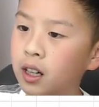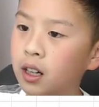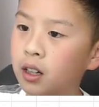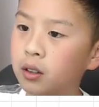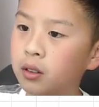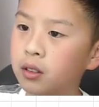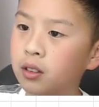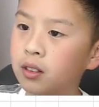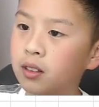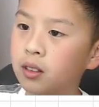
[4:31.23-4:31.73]

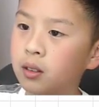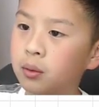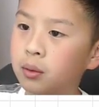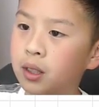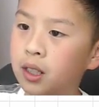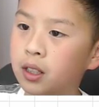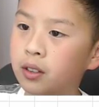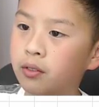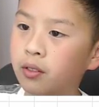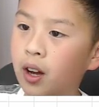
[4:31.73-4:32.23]
nodes,
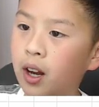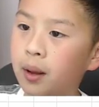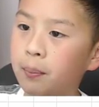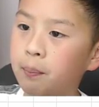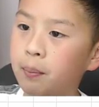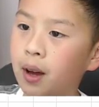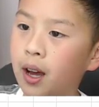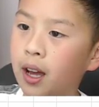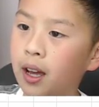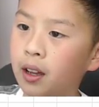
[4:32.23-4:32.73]
we
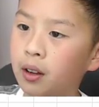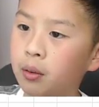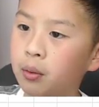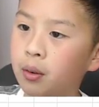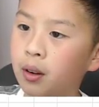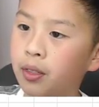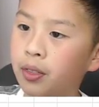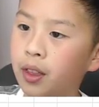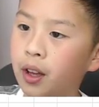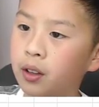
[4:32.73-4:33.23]
divide it
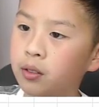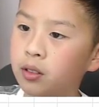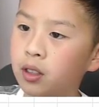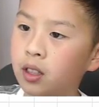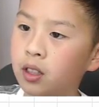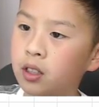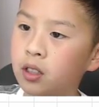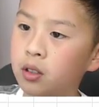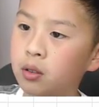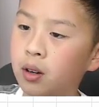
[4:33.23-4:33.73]
by
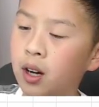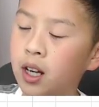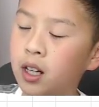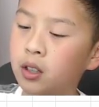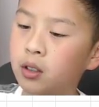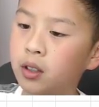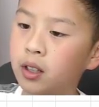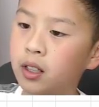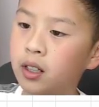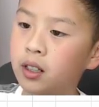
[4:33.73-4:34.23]

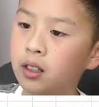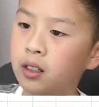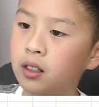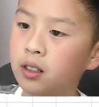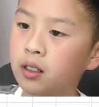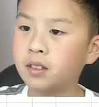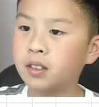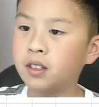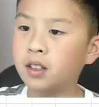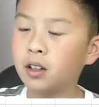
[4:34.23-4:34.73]
1,200.
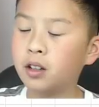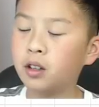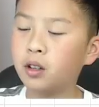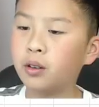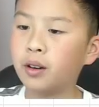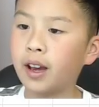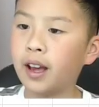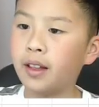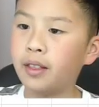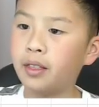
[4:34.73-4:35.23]
So you
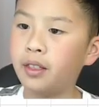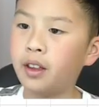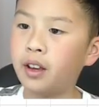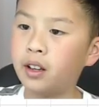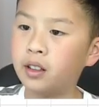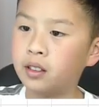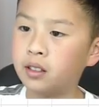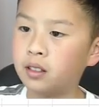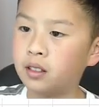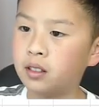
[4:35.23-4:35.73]
get
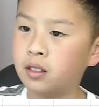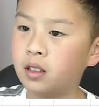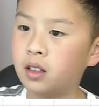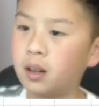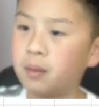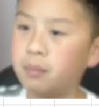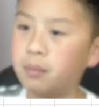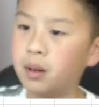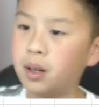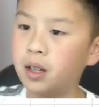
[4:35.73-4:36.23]
this
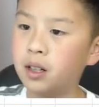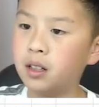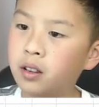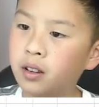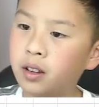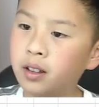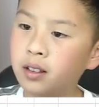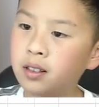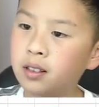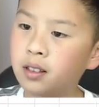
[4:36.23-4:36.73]
number.
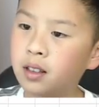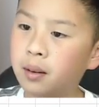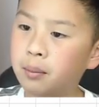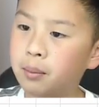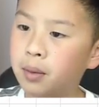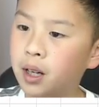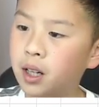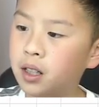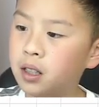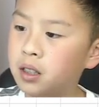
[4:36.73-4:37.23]
This
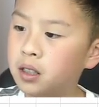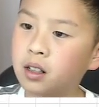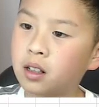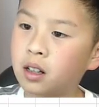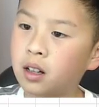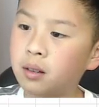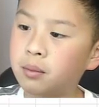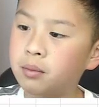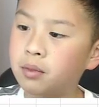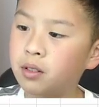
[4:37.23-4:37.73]
number
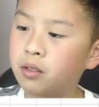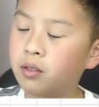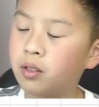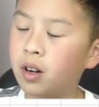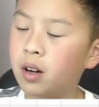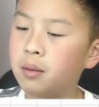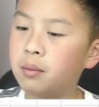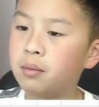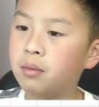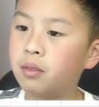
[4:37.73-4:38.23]
comes
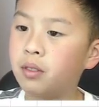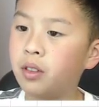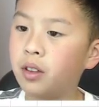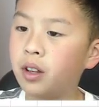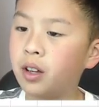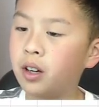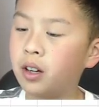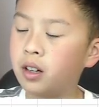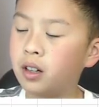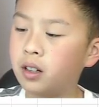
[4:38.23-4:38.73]
from
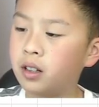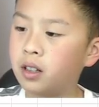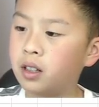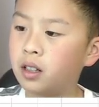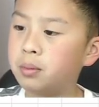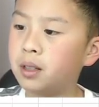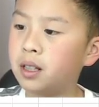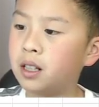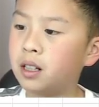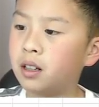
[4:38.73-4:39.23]
the
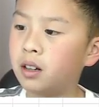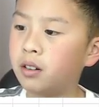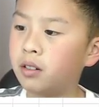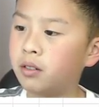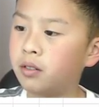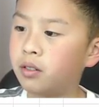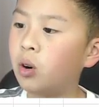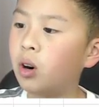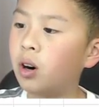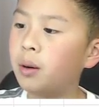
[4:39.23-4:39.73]
speed
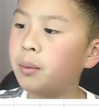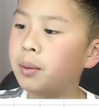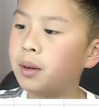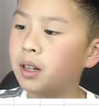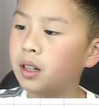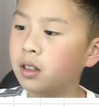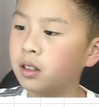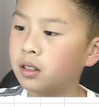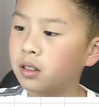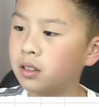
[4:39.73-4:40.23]
of
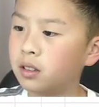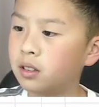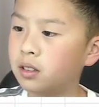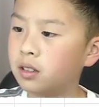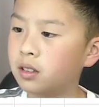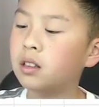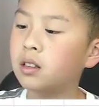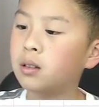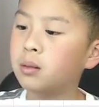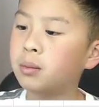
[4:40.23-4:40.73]

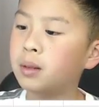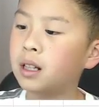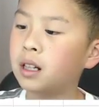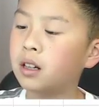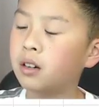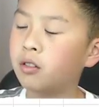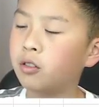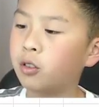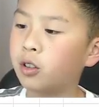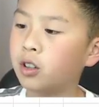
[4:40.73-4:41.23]
orbitals, speed
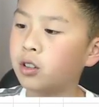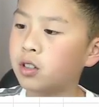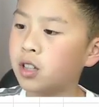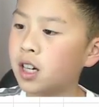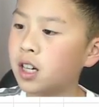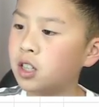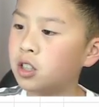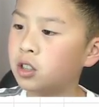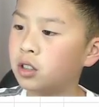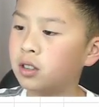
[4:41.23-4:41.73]
of
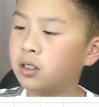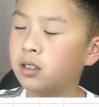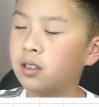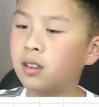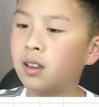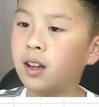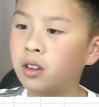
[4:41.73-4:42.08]
rotations